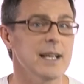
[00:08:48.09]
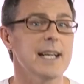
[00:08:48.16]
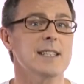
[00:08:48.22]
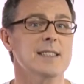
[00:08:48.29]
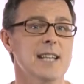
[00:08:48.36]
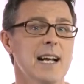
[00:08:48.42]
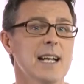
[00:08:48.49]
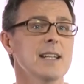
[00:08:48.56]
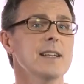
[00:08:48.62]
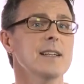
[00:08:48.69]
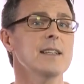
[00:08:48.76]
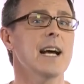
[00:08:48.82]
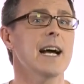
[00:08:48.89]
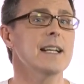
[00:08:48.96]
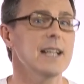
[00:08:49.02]

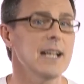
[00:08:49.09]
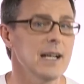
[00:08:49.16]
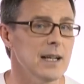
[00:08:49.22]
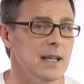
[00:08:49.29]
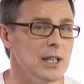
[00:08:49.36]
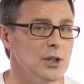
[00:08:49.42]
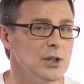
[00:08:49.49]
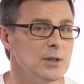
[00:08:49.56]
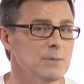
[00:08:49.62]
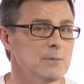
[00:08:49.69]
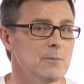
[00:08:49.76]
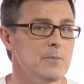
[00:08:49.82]
Italian and English.